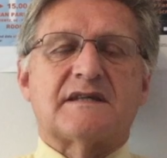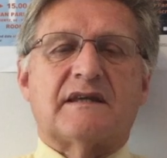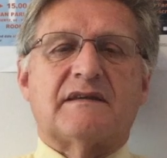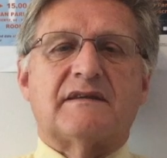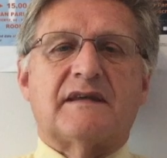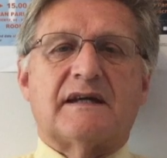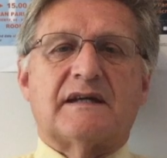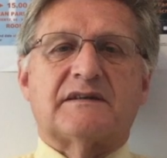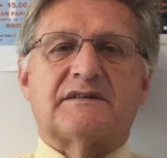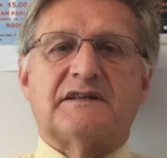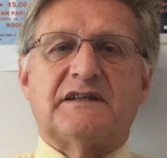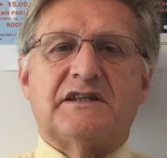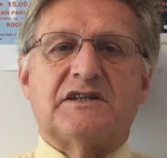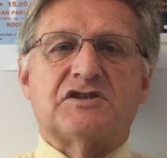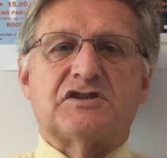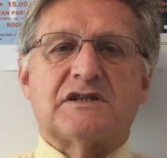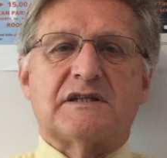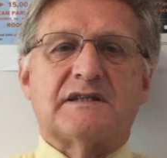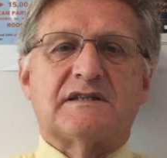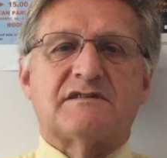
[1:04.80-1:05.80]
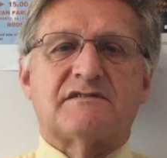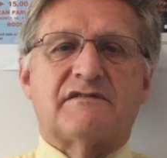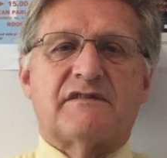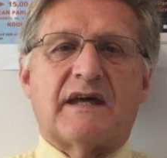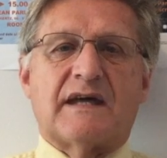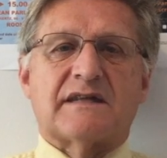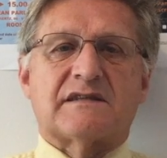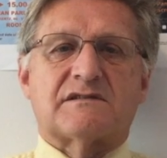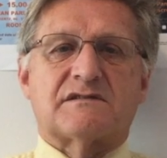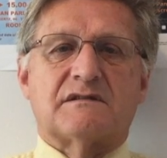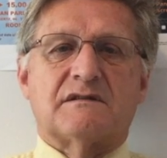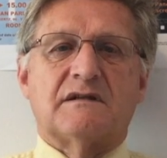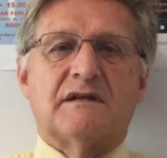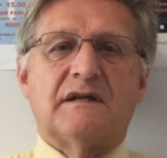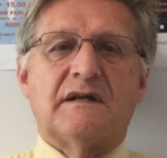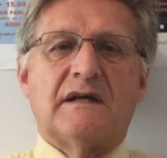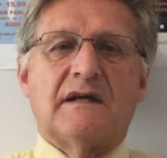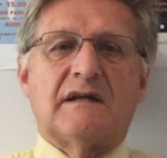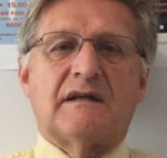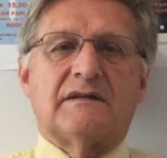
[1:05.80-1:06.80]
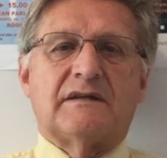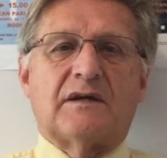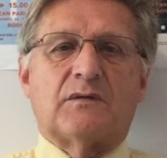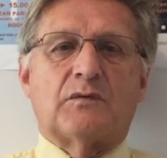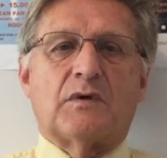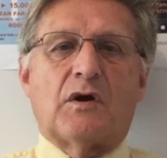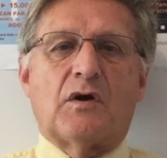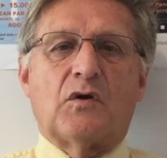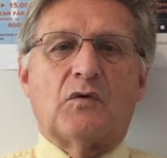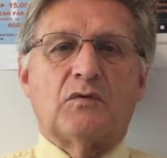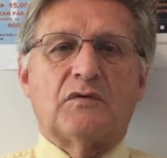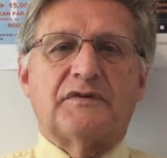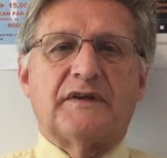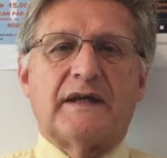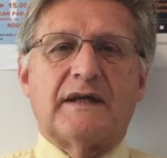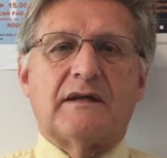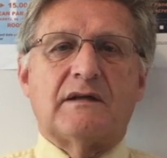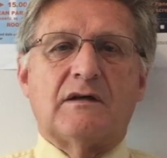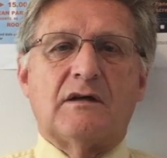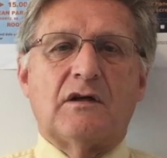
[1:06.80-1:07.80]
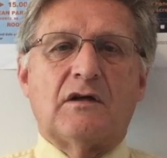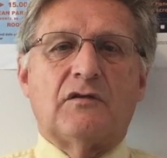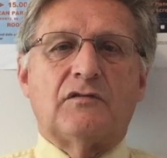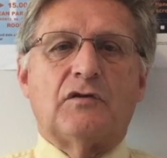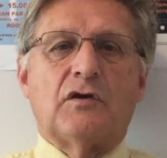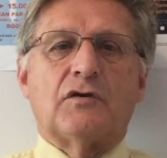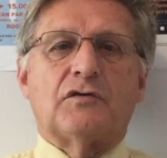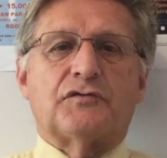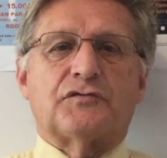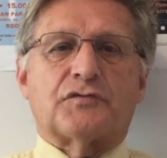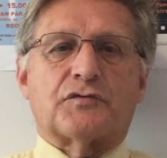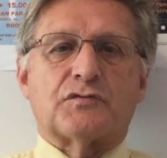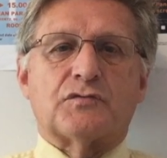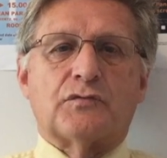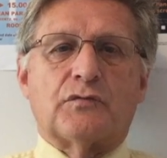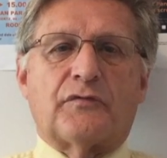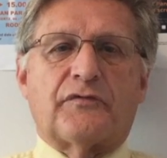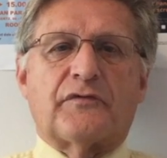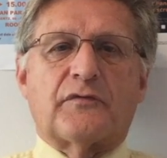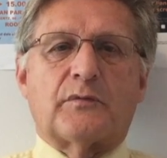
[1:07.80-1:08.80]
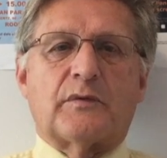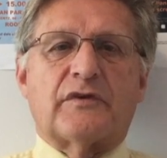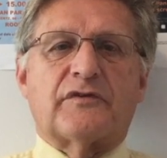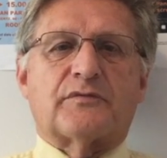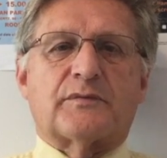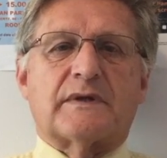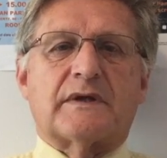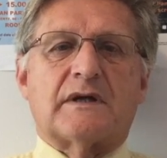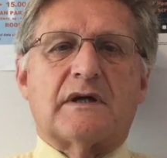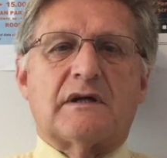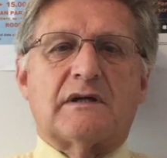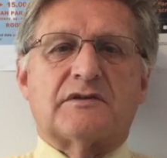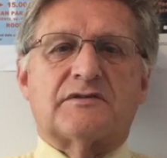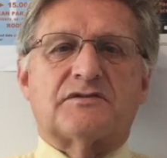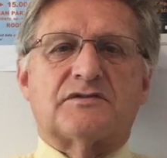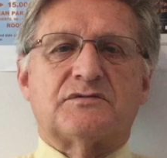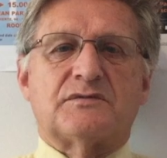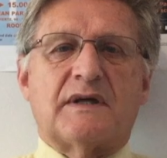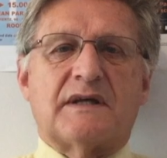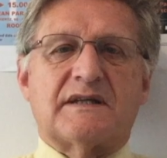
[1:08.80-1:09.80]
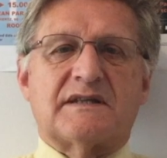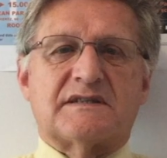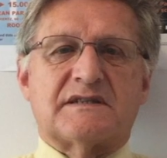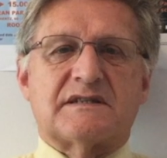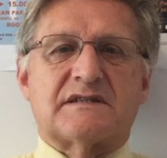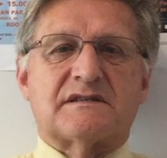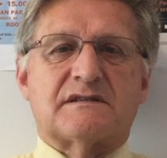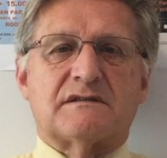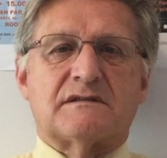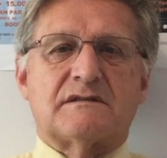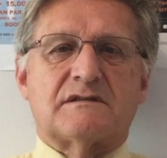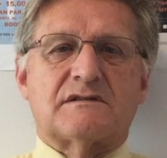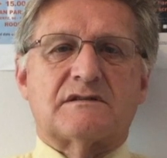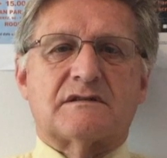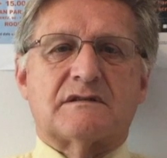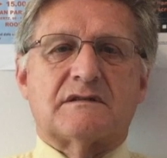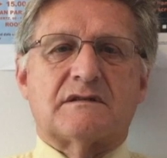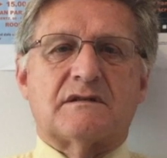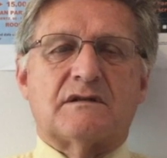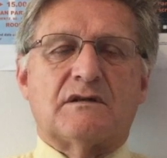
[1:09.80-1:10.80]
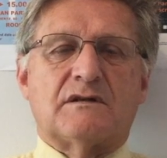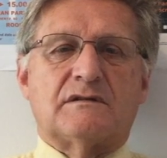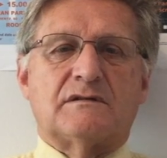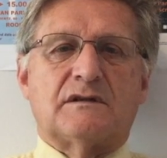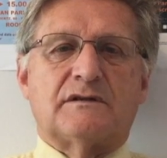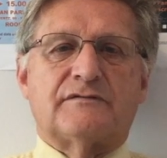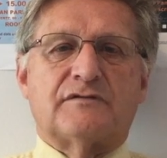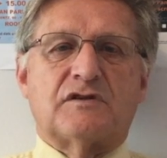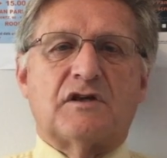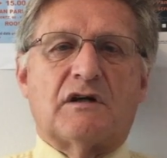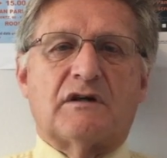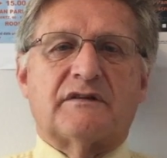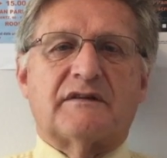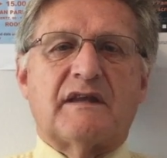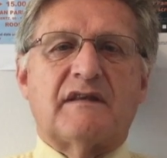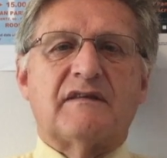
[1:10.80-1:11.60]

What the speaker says: and their teachings that they were holding the truth with regard to existence of God,